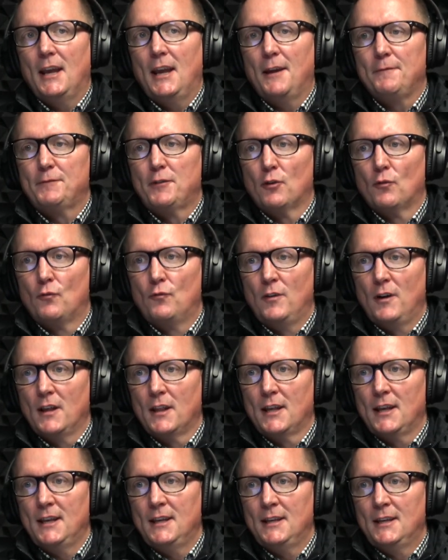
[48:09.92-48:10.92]
if you're
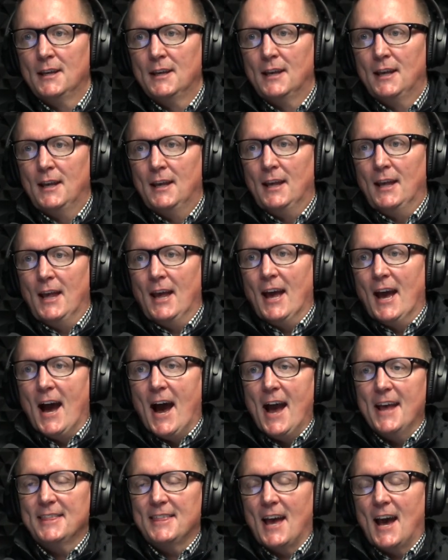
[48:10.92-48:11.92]
really,
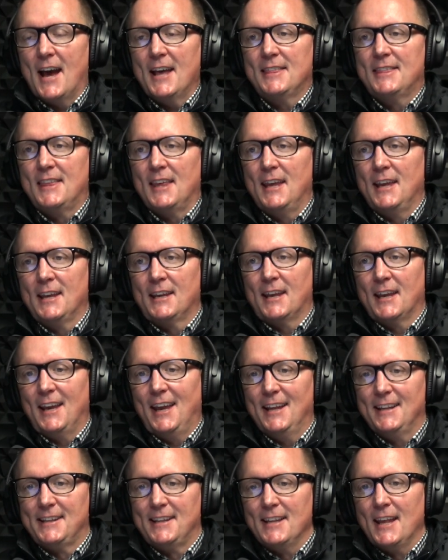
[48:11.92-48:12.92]
I th- I think
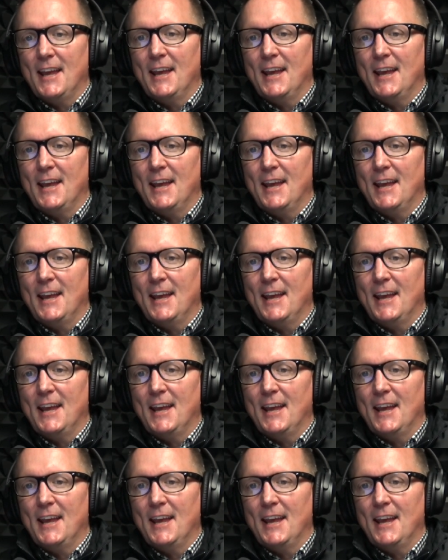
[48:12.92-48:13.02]
it